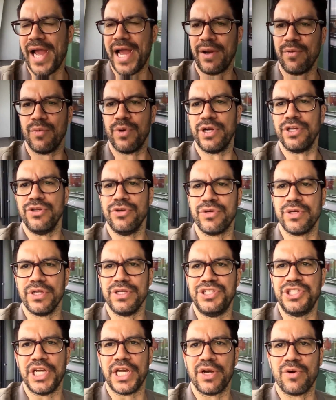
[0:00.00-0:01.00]
and what you
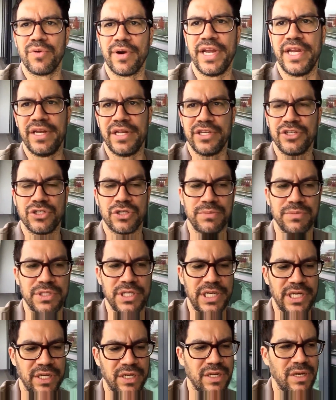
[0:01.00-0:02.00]
could generate in terms
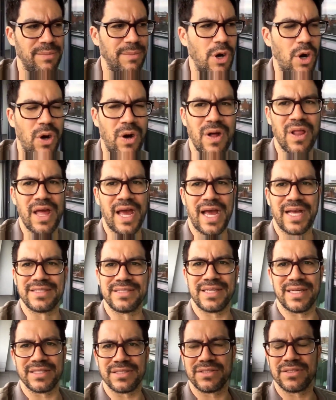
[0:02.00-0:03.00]
of income. All
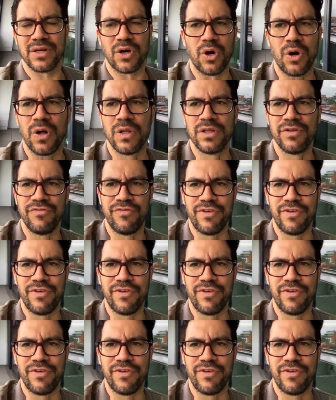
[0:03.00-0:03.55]
assets, all